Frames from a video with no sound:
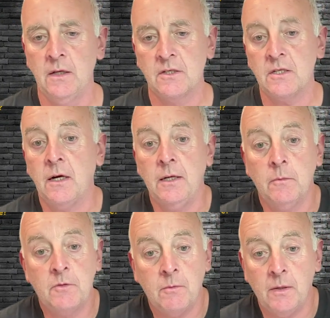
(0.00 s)
sign
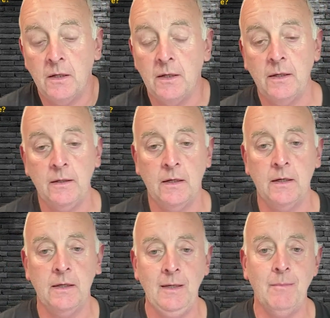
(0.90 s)
up to my
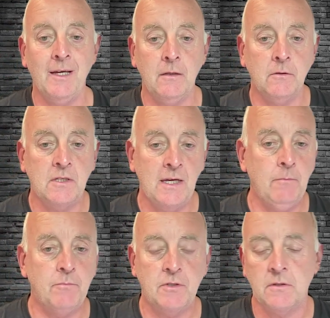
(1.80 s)
uh, email
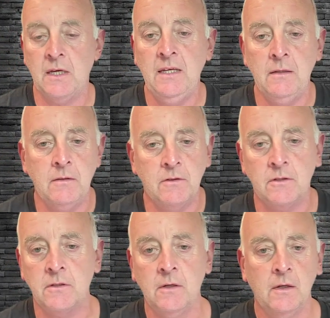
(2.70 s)
tips,
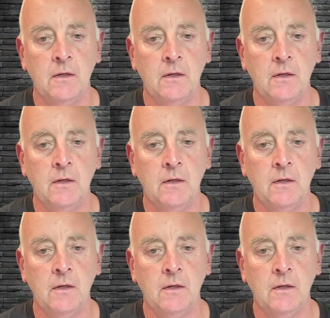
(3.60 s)
hints,